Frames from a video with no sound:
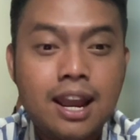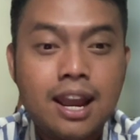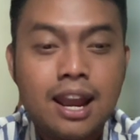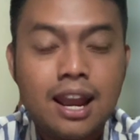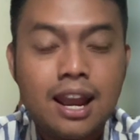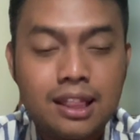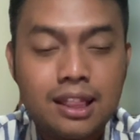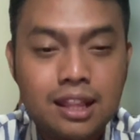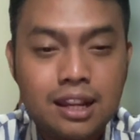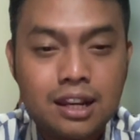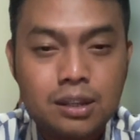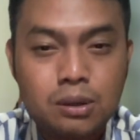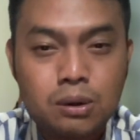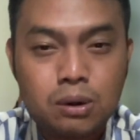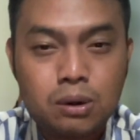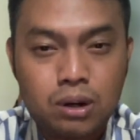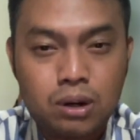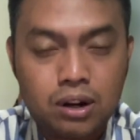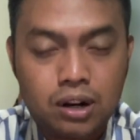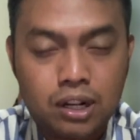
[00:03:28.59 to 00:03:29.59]
and then you're
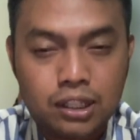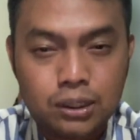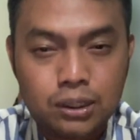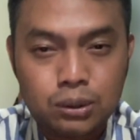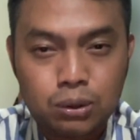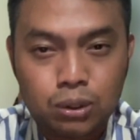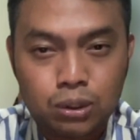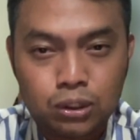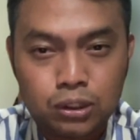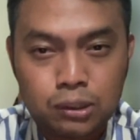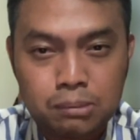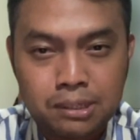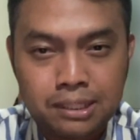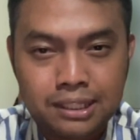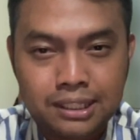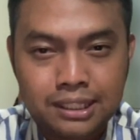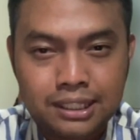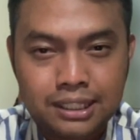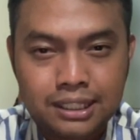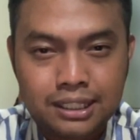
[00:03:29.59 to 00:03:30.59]
going to
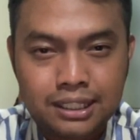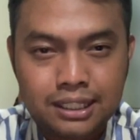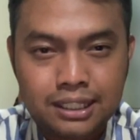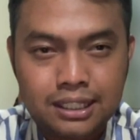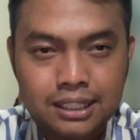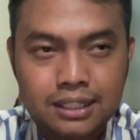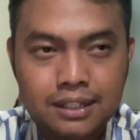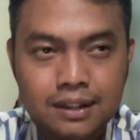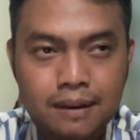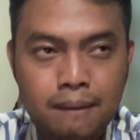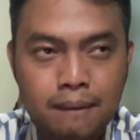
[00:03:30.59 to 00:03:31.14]
automatically